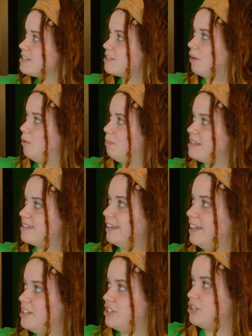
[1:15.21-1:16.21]
So
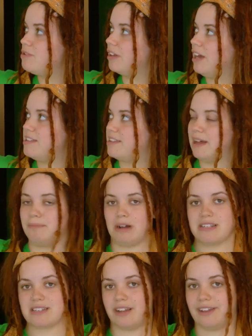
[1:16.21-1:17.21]
basically, it's utilizing that
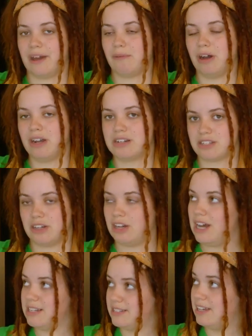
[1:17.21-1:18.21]
MyCell network to
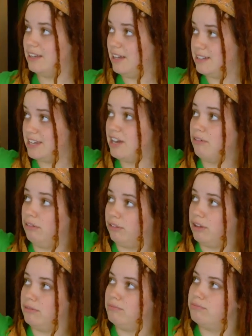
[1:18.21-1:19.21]
adhere all
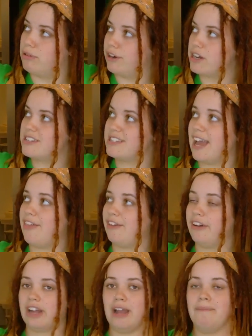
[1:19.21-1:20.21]
the products
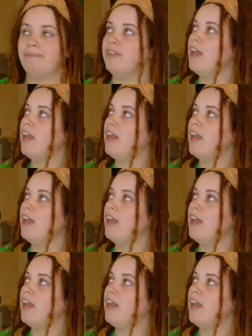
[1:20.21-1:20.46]
together, okay?